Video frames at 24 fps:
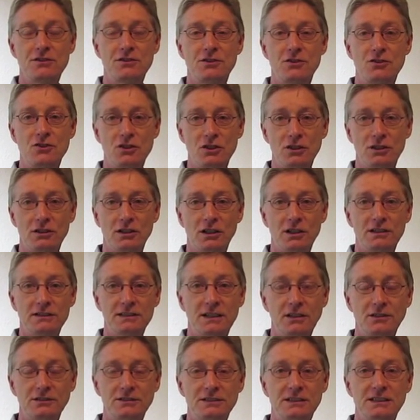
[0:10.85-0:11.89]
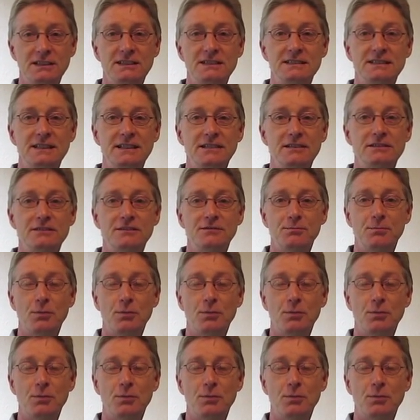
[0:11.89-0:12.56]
the journal has hosted a series of